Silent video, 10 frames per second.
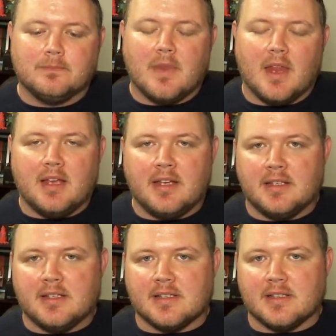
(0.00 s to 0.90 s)

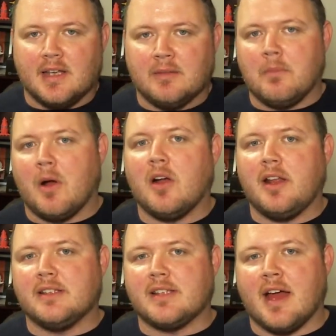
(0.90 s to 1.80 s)
is in
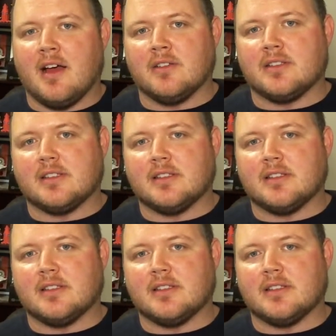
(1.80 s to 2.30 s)
Marty's house,